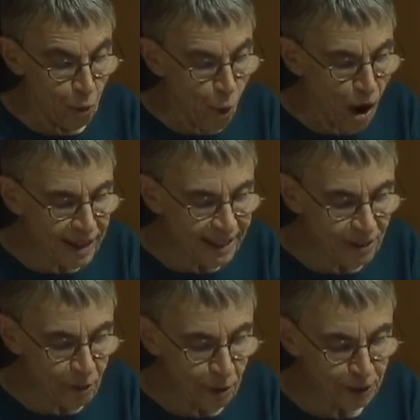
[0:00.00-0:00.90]
Walk in
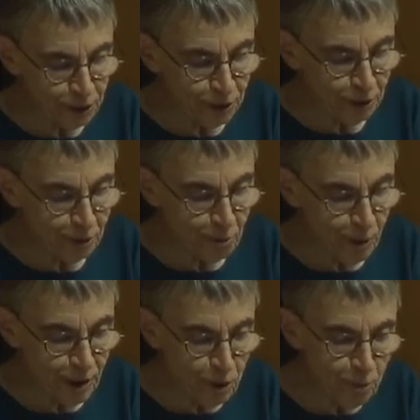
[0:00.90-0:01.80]
an orchard
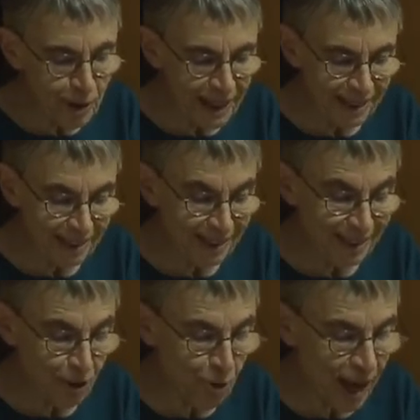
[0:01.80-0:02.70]
where you picked
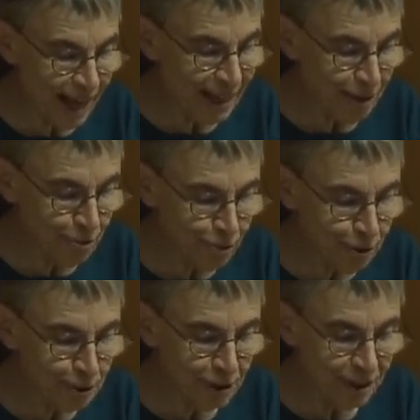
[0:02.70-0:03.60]
low-hanging
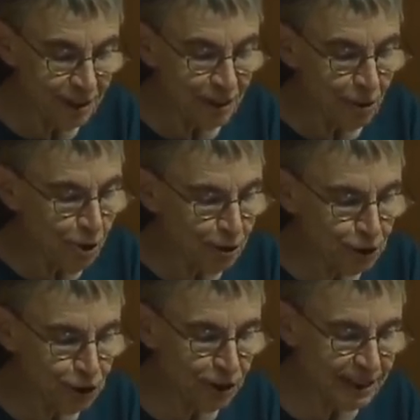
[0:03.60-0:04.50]
fruit or
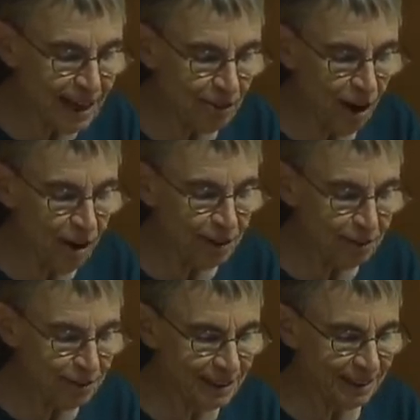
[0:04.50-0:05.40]
shook down
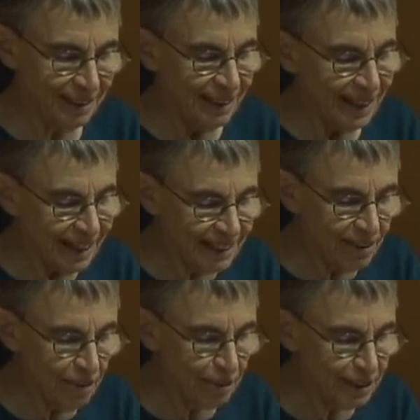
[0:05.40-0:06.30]
olives in
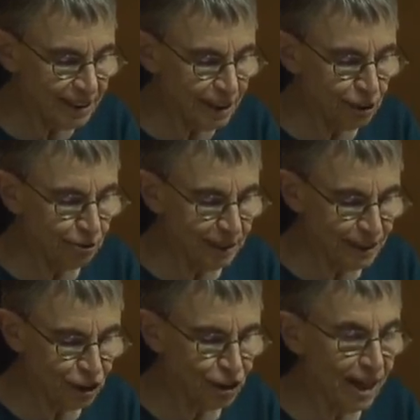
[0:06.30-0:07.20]
another
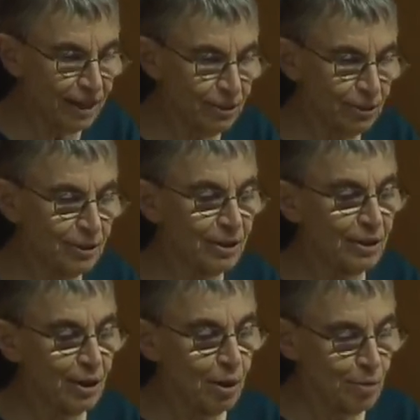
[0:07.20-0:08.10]
century's childhood
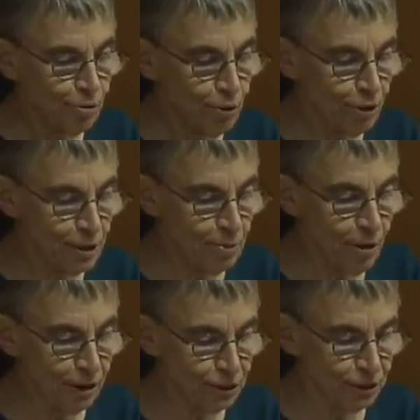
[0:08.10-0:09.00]
before
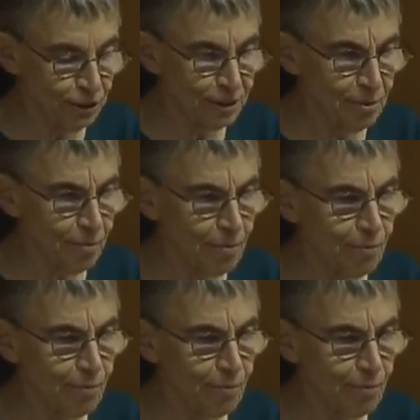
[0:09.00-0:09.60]
departures.